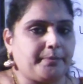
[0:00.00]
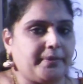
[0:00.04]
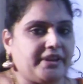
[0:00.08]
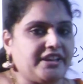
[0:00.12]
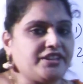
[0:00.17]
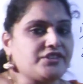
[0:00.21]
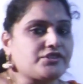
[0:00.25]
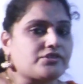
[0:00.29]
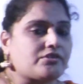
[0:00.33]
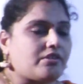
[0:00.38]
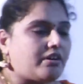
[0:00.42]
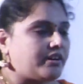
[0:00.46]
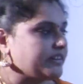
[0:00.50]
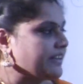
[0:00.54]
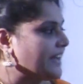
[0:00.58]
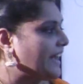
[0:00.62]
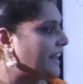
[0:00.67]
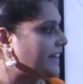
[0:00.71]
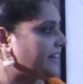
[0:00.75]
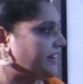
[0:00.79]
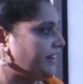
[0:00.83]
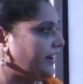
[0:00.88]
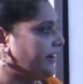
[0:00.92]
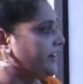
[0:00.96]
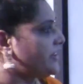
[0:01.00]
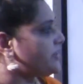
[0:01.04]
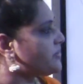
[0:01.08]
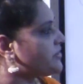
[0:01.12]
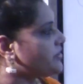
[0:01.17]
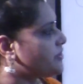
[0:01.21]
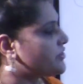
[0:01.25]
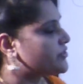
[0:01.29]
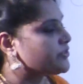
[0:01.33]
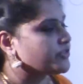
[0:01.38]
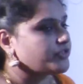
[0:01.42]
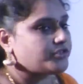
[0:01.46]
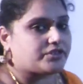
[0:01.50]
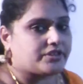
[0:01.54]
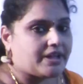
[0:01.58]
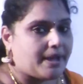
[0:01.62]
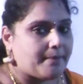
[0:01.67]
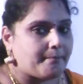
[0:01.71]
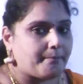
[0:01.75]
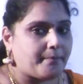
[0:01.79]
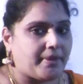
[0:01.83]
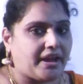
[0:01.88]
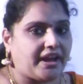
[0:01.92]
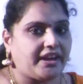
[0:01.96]
means concatenate is used to
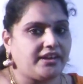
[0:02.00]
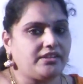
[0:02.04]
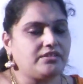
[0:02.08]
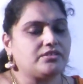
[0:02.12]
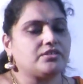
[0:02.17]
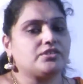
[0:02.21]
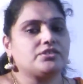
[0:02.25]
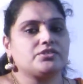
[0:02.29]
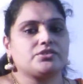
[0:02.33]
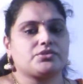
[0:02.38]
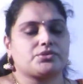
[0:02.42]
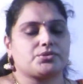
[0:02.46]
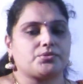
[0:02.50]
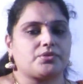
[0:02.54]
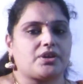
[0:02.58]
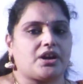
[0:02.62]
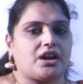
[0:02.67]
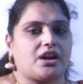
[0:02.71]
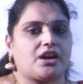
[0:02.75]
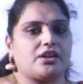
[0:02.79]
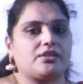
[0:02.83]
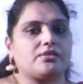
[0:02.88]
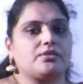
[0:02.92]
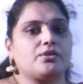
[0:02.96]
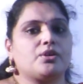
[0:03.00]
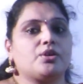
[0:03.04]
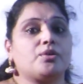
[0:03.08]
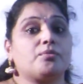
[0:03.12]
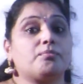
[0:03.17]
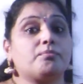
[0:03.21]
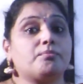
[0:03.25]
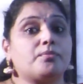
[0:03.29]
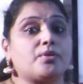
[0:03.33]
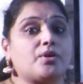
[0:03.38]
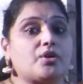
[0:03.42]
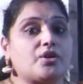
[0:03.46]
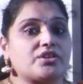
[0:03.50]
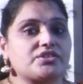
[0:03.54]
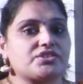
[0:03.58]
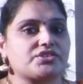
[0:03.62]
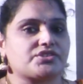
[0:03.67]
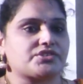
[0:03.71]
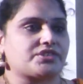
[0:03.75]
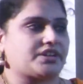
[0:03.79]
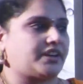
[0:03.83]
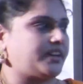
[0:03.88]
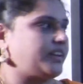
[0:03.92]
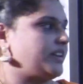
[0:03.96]
combine two or more
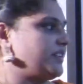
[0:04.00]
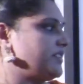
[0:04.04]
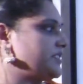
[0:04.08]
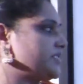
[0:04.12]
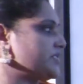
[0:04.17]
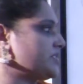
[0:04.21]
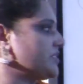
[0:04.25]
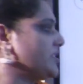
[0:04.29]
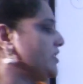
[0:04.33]
strings.